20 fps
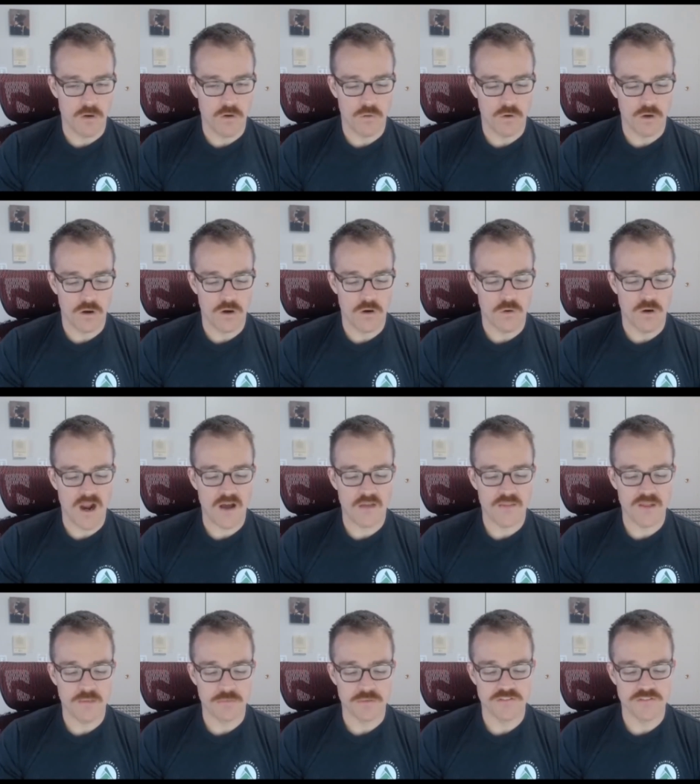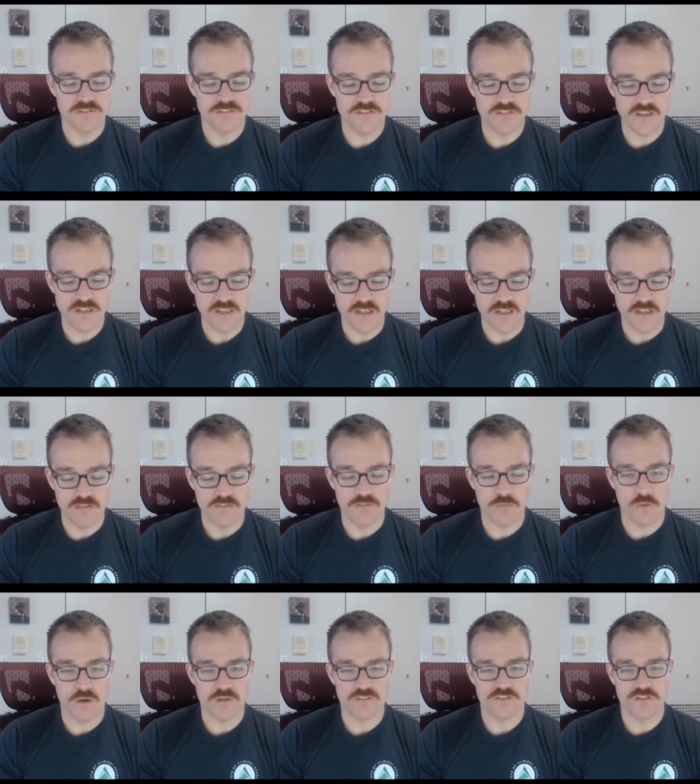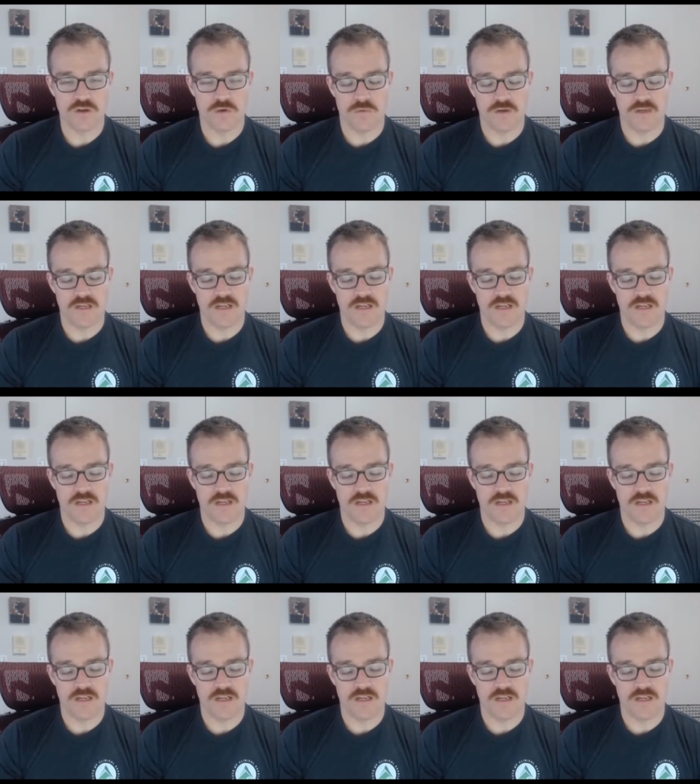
or or how they perceive what's going